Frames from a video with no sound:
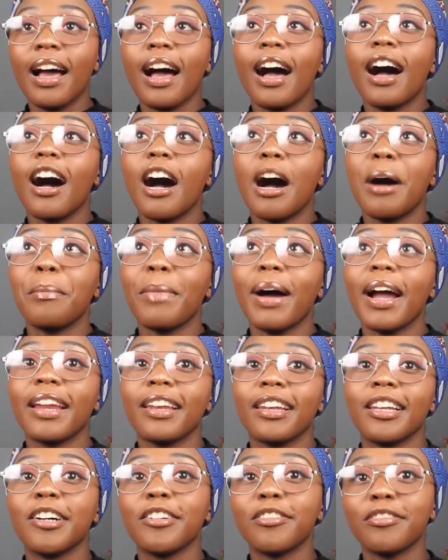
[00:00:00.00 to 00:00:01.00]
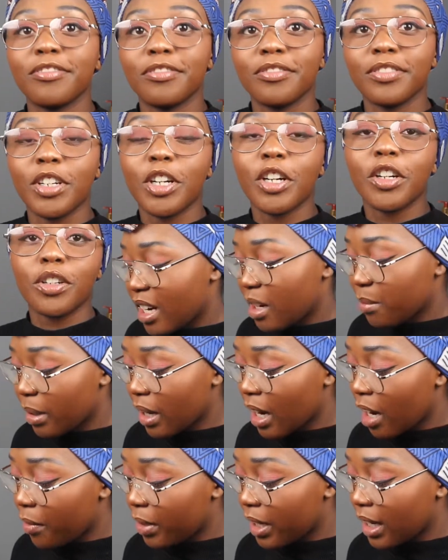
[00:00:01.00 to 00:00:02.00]
I love her,
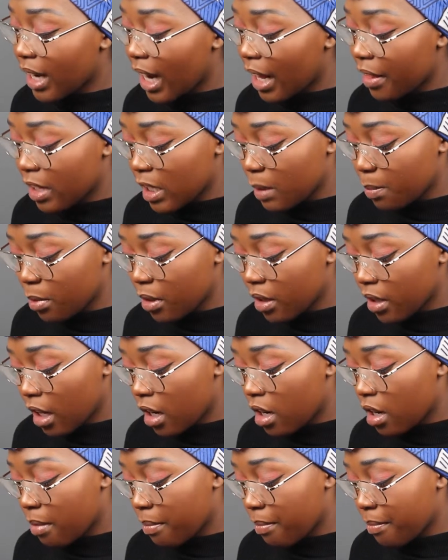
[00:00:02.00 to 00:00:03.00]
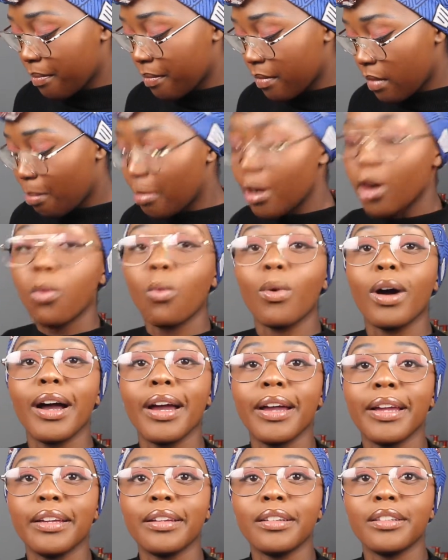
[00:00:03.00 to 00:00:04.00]
but I really like this book about
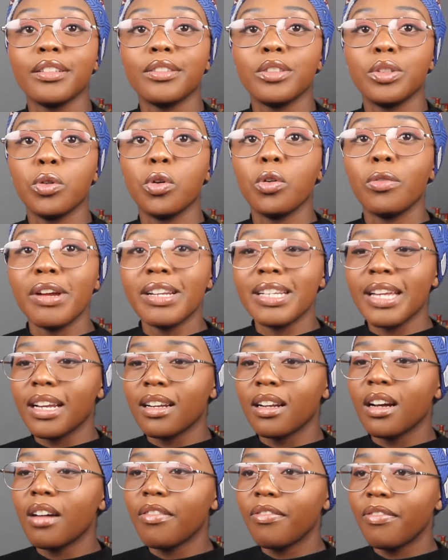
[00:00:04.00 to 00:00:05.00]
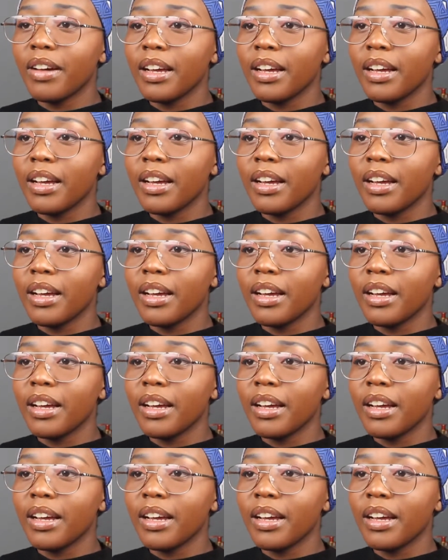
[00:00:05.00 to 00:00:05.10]
why you're already enough.